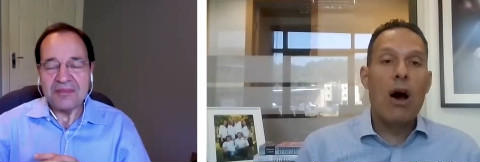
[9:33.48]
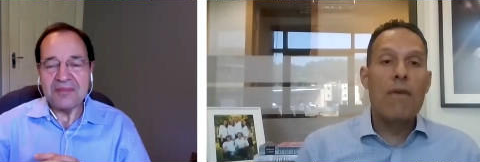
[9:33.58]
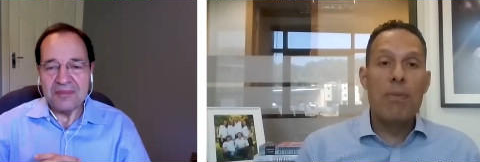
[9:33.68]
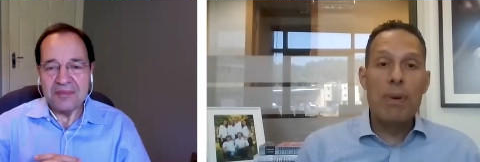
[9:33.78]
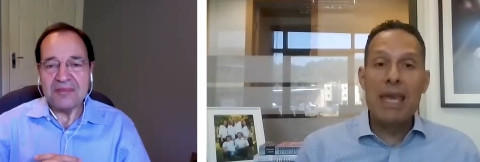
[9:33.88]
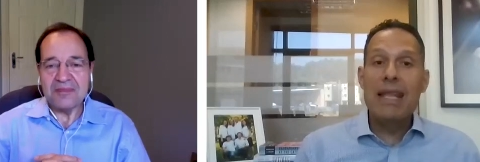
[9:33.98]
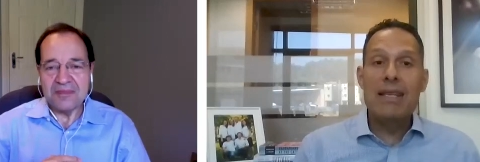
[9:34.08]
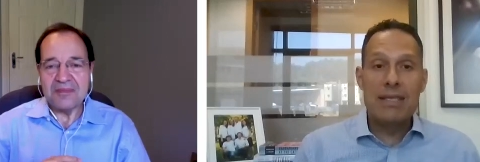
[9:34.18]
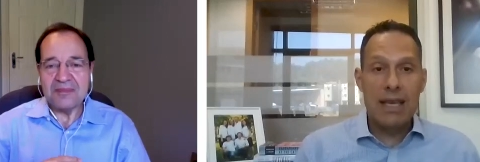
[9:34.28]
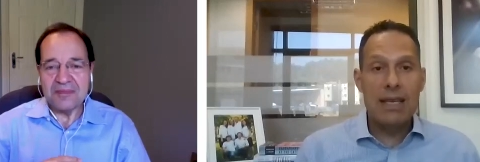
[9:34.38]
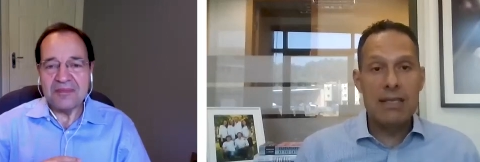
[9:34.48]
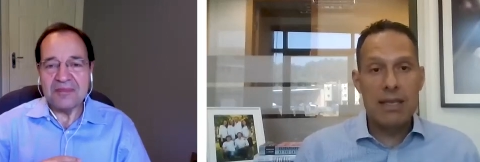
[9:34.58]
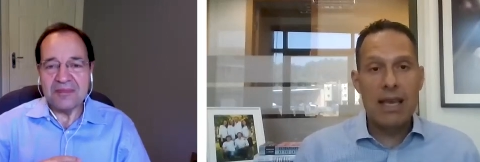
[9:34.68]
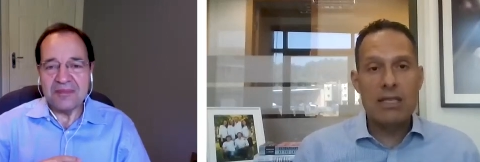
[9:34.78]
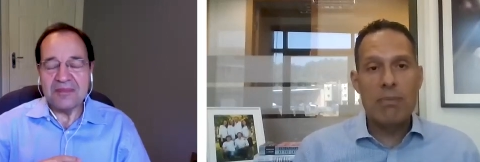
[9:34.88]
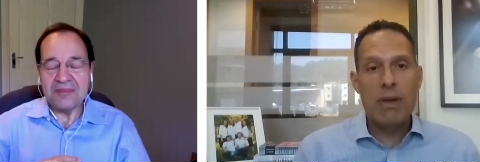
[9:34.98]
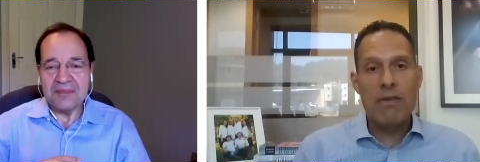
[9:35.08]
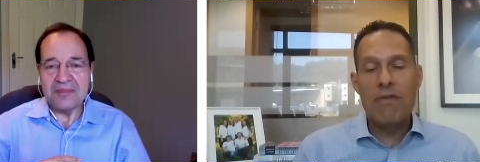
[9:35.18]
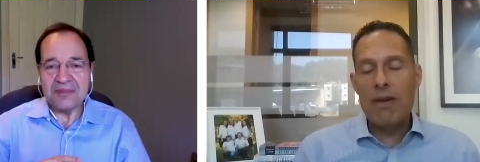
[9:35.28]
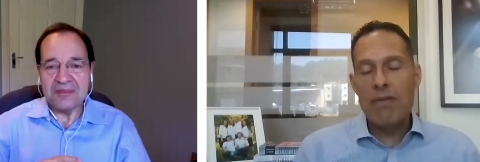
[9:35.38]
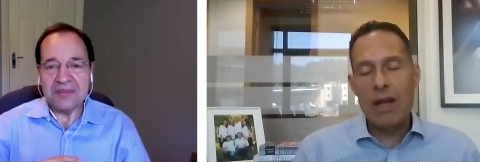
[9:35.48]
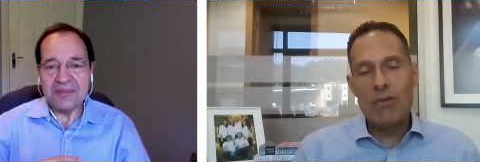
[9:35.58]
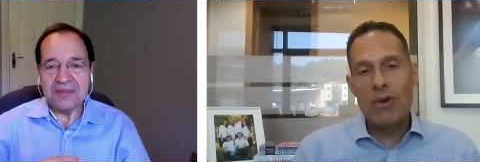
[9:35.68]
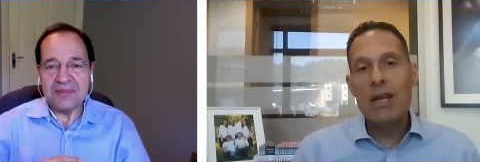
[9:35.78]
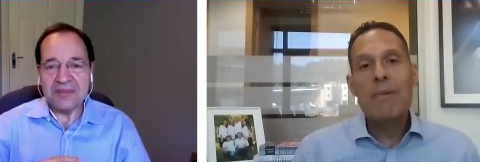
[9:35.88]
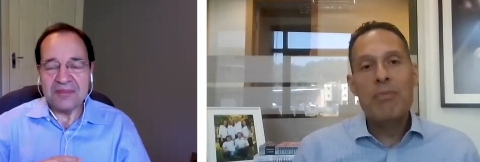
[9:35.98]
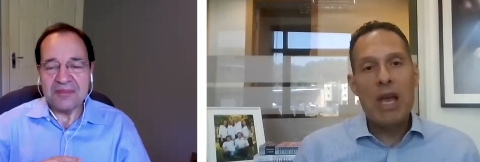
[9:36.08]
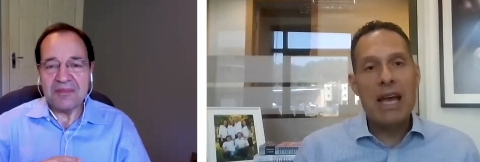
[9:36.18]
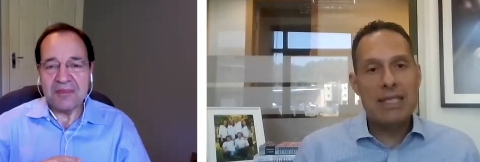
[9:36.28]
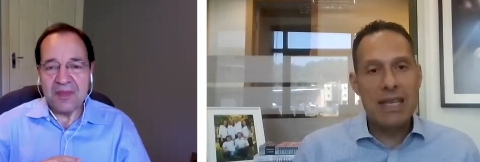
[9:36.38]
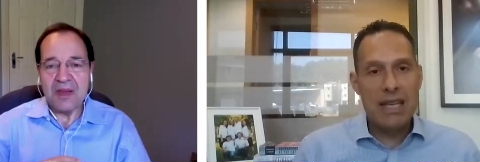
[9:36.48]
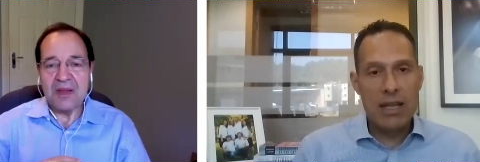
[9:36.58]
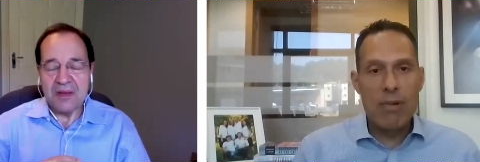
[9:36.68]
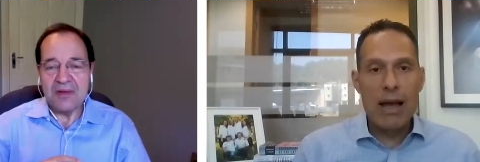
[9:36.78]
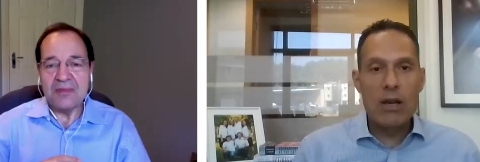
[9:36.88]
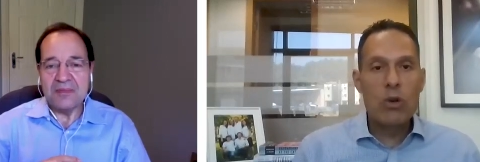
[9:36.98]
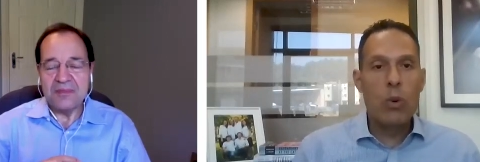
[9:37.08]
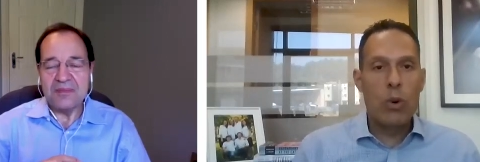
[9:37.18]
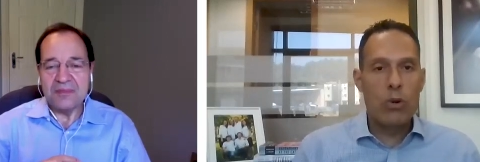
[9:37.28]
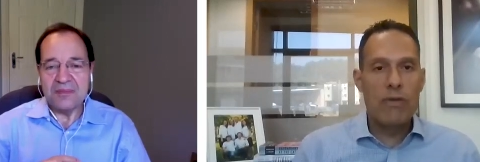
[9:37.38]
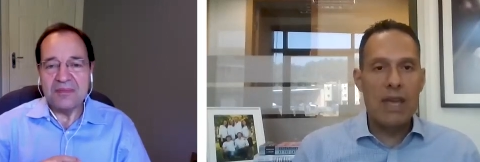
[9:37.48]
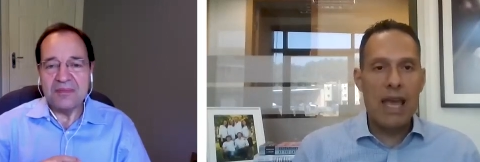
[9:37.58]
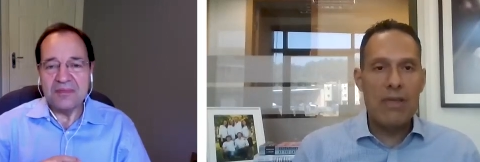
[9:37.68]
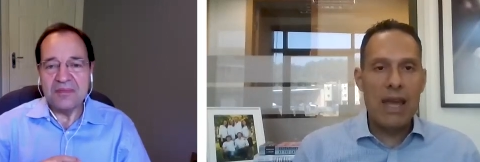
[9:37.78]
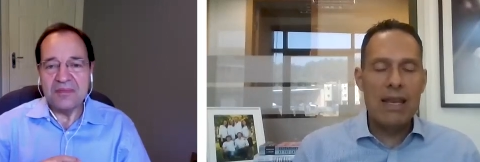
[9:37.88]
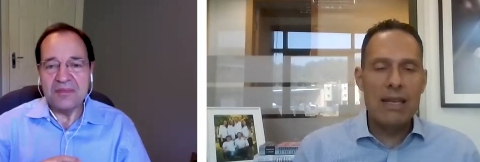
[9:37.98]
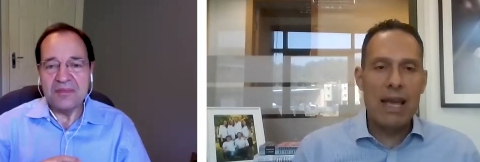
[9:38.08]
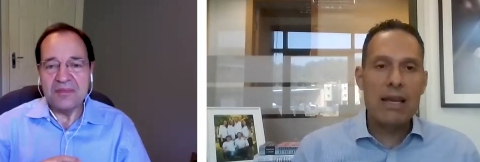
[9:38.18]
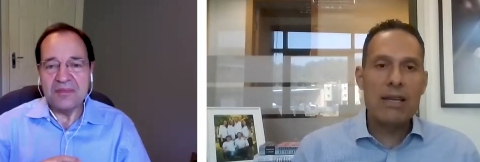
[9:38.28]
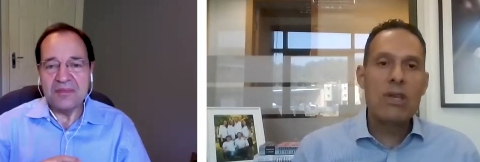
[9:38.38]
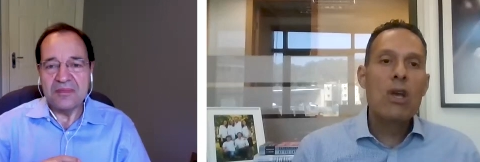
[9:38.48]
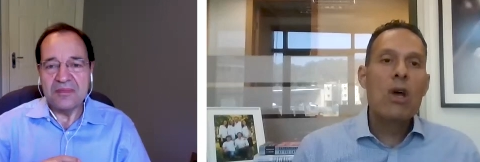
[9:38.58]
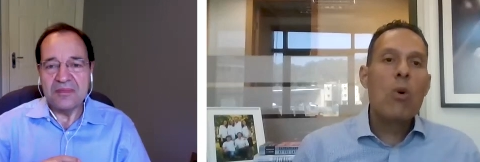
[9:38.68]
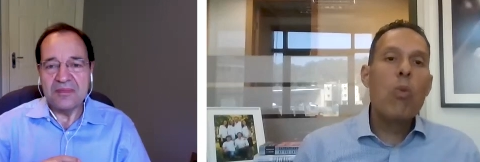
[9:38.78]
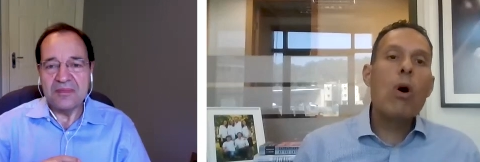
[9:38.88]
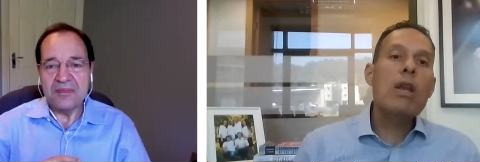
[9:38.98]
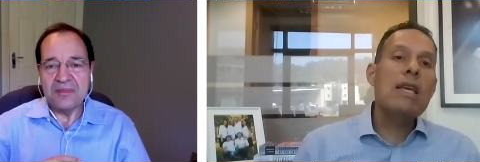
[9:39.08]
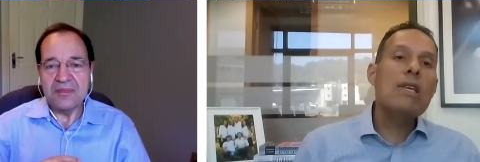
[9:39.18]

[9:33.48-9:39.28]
Speaker 1: of the big indices of the S&P 500, uh, sitting at around a quarter of the, that index. What